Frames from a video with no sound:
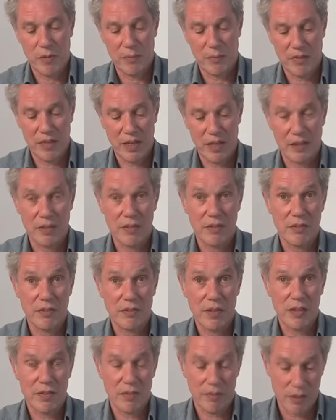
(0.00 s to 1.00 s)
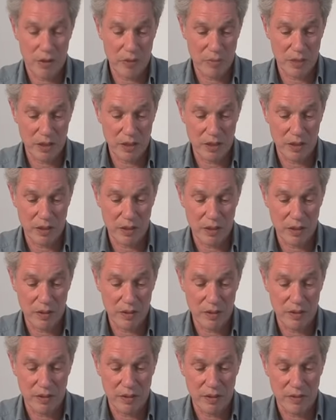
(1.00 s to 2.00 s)
take the stress of opening and
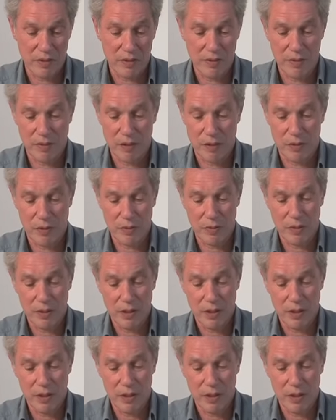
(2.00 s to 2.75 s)
closing. So